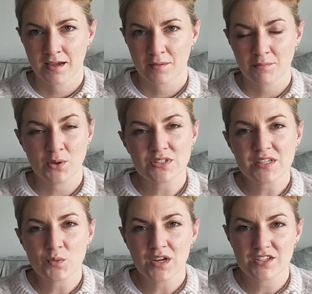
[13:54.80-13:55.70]
Mostly
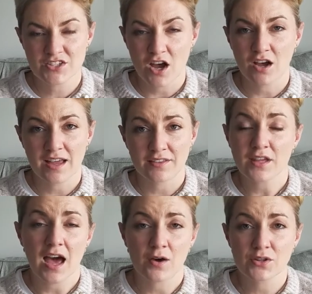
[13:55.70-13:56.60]
what I saw out,
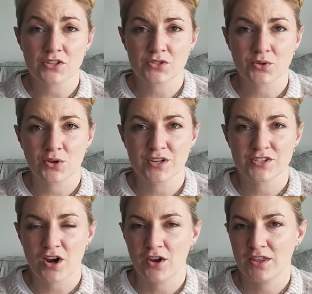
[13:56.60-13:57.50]
at of the stores
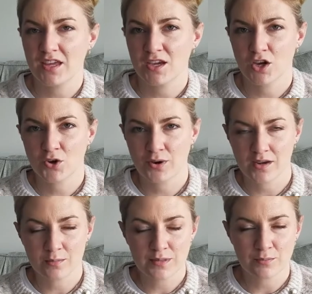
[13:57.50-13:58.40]
are the
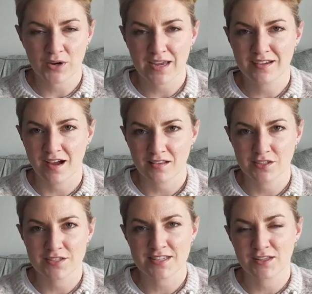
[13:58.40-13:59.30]
incredibly bright
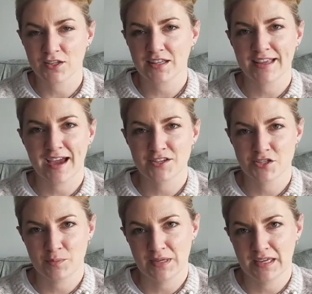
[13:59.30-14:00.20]
colors that look like I
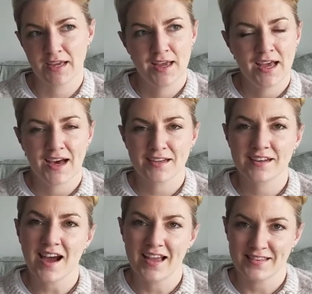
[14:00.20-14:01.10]
should be on
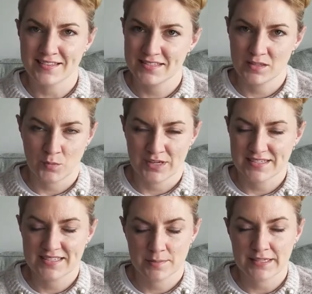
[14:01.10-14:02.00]
an island somewhere
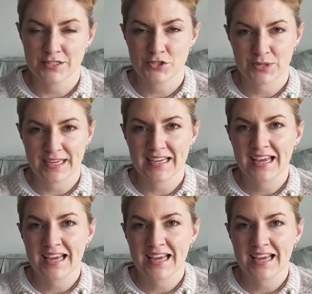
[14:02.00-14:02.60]
sipping a drink.